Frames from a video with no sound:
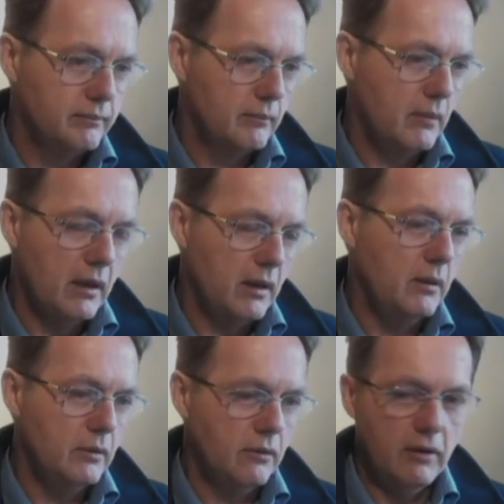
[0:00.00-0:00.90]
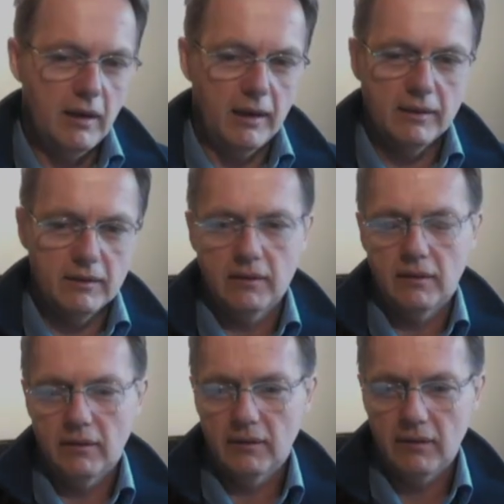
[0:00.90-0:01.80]
Yeah. But he was a realist.
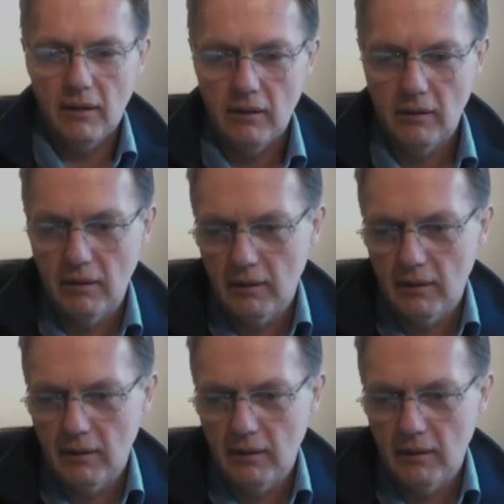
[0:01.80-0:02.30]
So